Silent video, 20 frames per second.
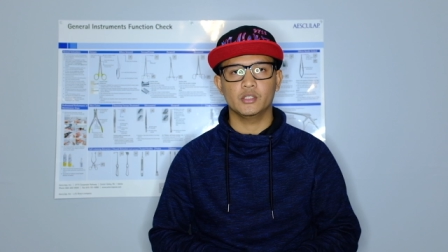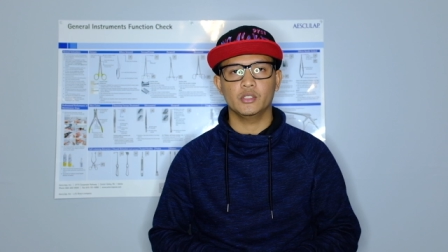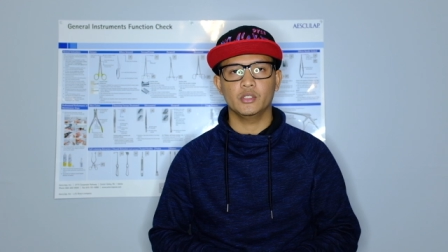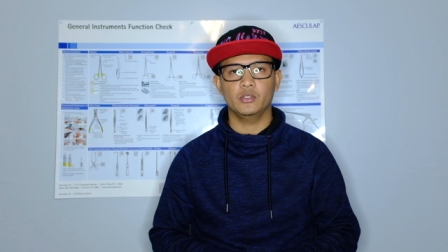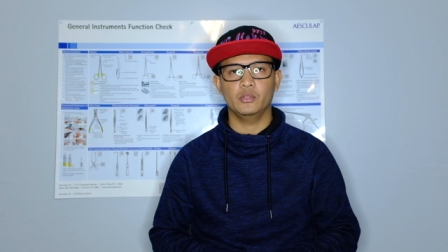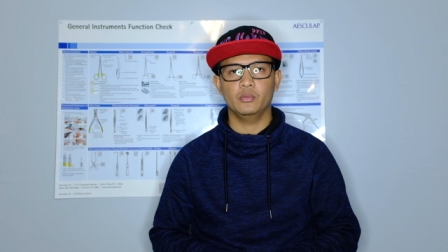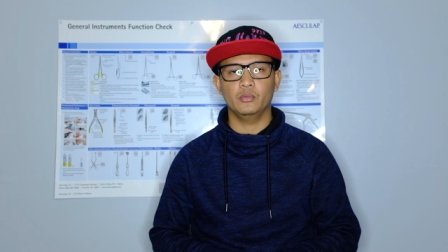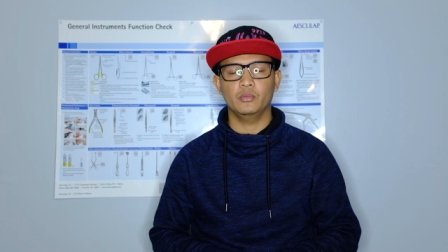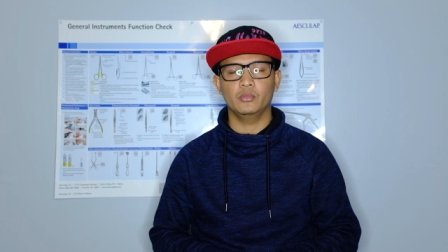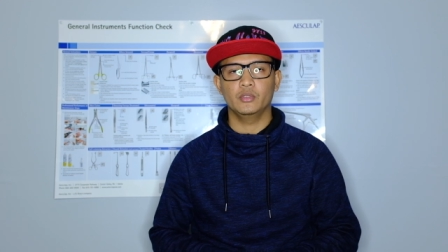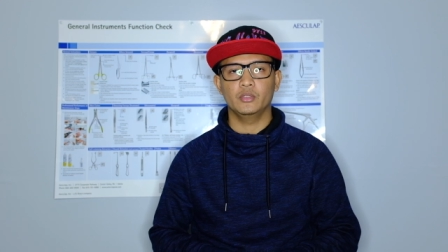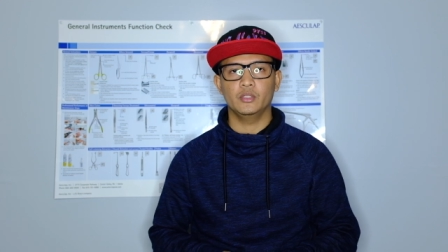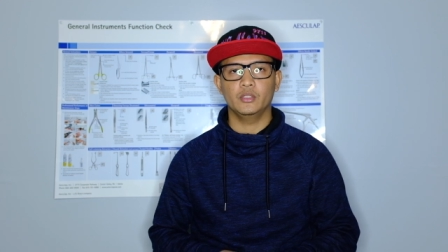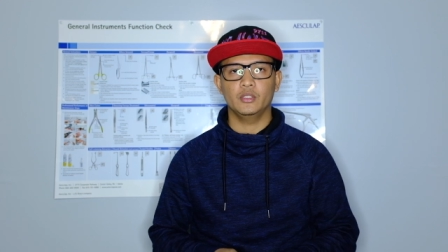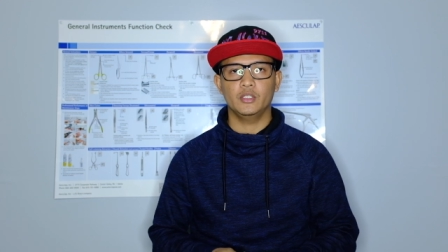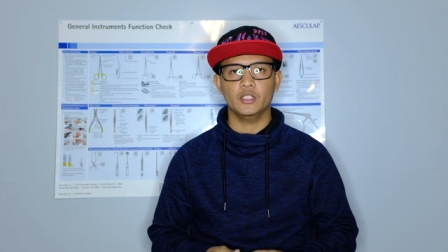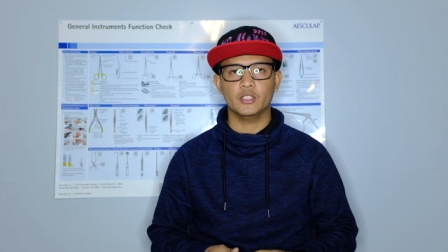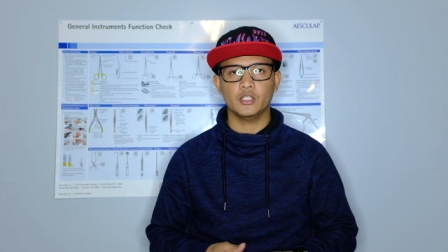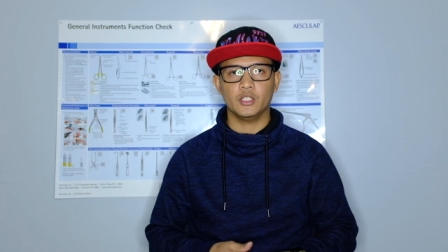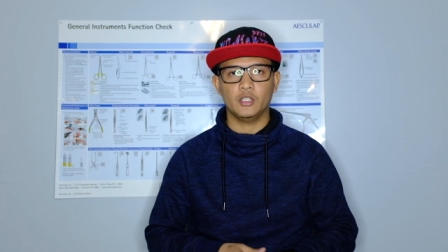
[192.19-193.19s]
So
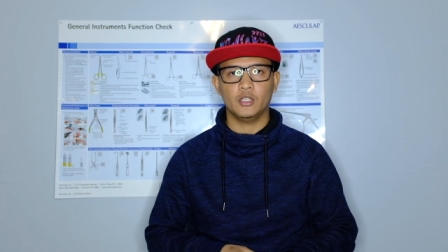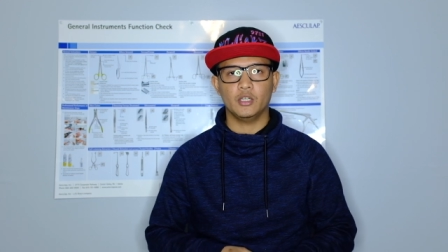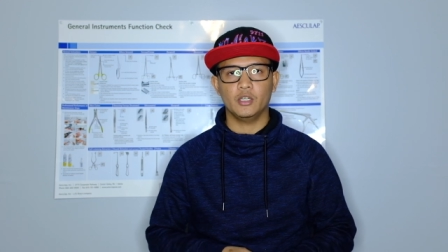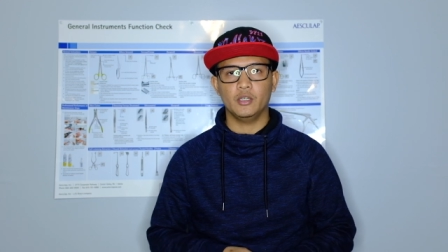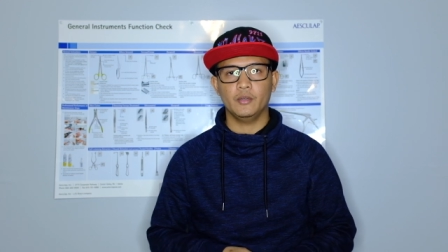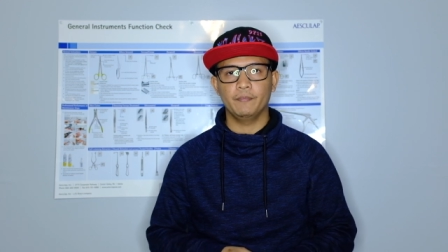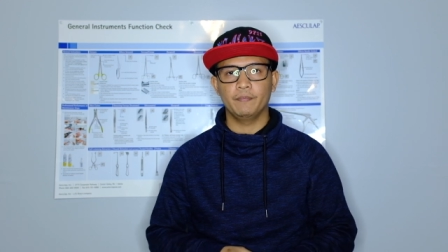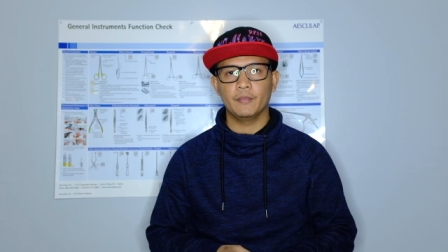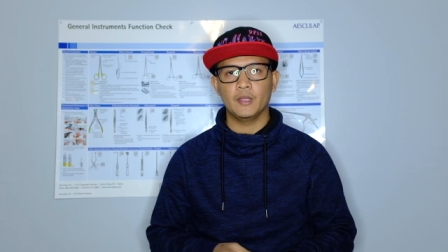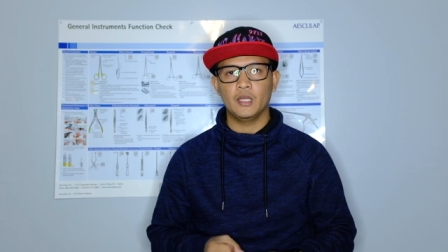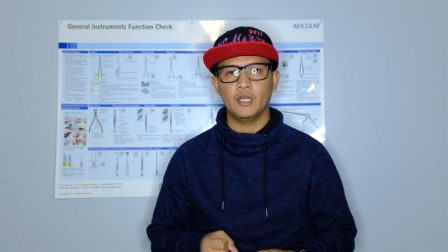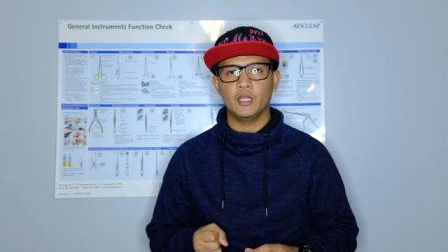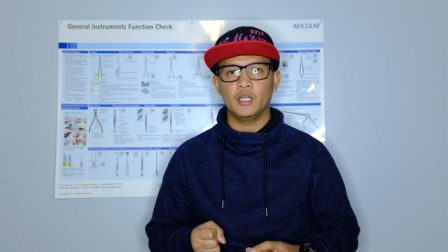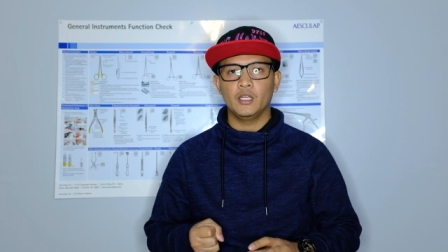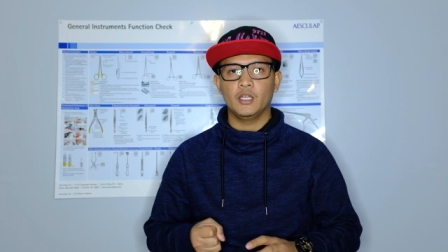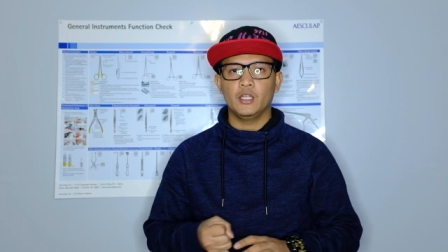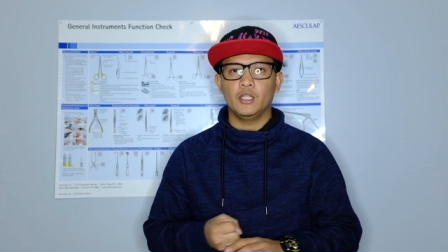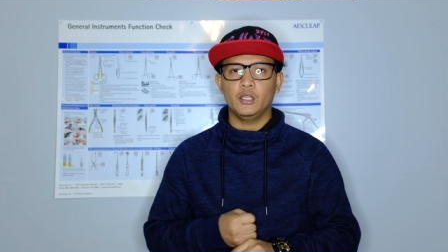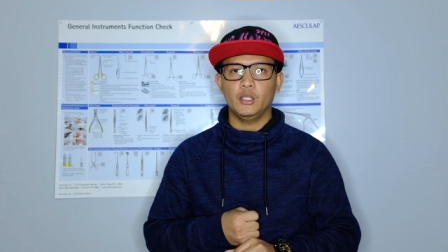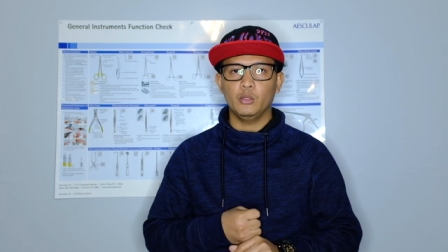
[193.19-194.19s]
these are
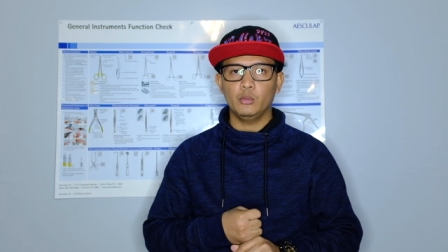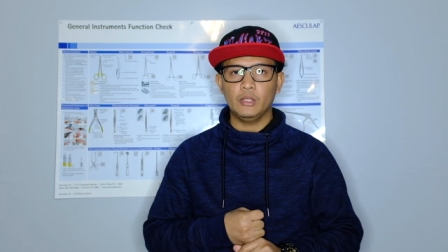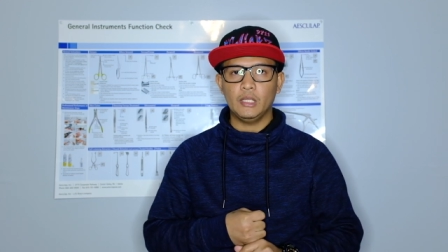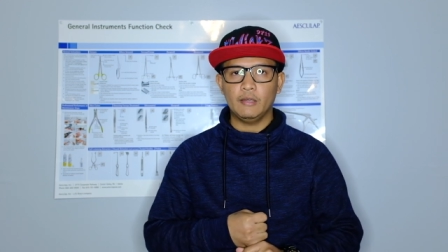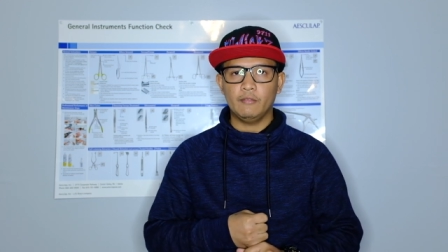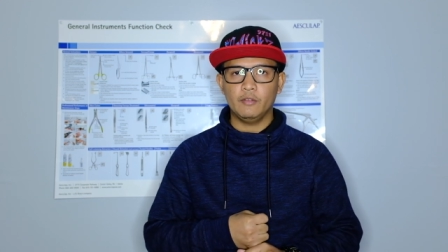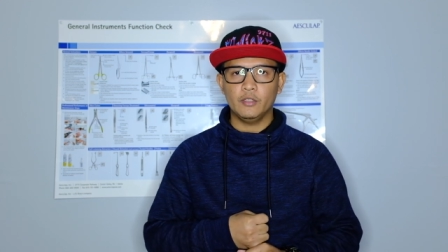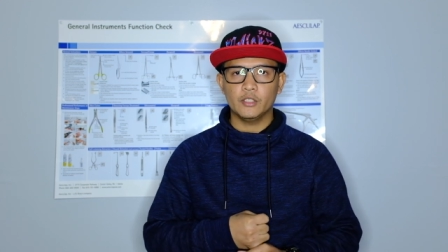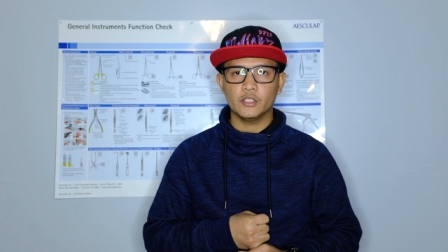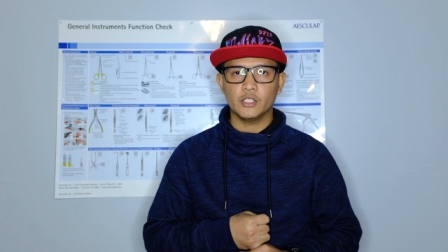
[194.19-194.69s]
low-level